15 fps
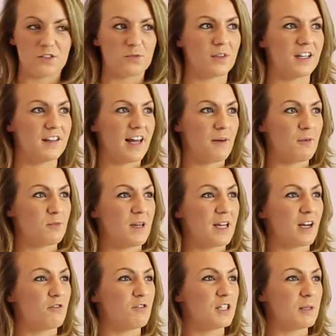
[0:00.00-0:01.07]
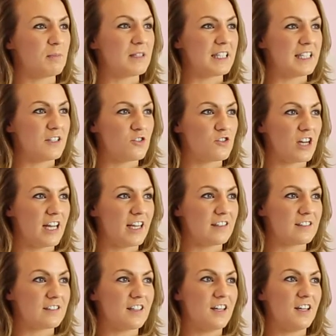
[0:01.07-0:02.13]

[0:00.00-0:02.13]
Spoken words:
this one, and that would make a really plain dress,